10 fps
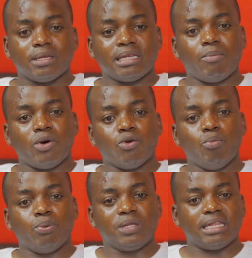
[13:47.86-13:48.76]
someone who
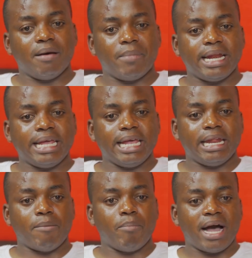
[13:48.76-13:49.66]
puts their money in
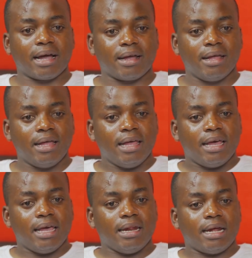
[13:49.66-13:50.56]
a bank,
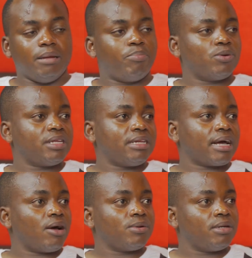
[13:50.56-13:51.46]
in a
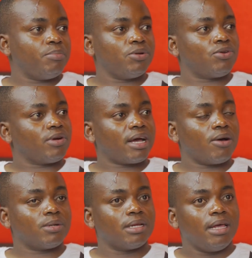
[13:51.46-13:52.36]
depository
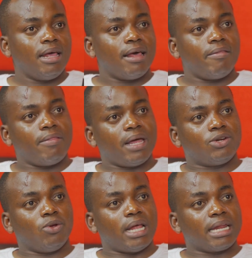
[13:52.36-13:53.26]
account, then they're
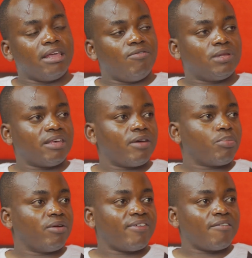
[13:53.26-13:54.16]
told, I'll give you
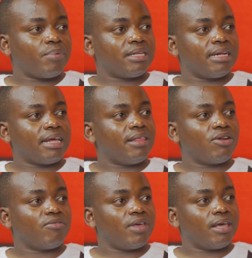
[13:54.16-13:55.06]
7.5% at the end
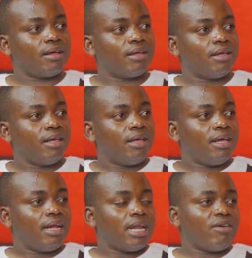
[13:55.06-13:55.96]
of the year.
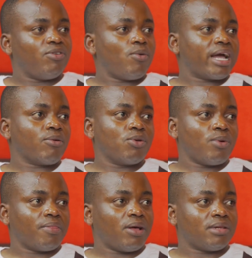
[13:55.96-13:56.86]
Now, if you're working with
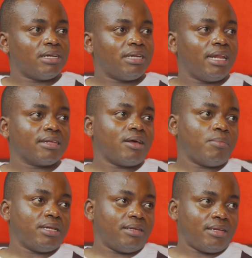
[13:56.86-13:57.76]
1,000 shillings, how
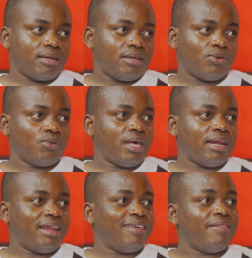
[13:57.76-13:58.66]
much is that? So
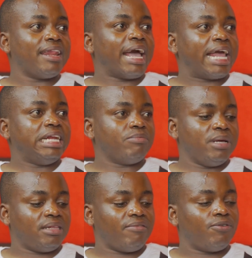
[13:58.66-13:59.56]
then again, it
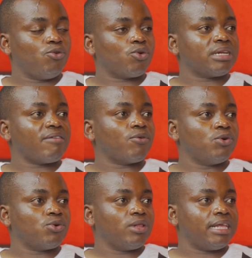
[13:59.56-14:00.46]
means if you do not have
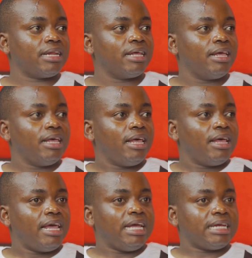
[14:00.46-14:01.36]
control, then
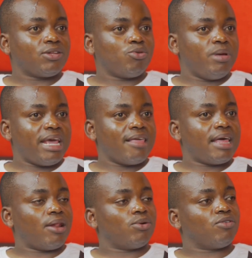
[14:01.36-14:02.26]
it has to be either
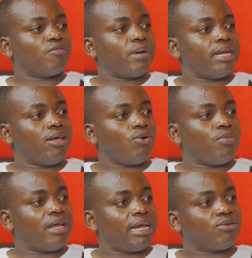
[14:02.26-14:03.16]
a lot of money or
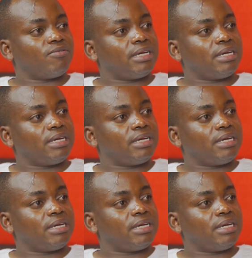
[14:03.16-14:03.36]
the rate of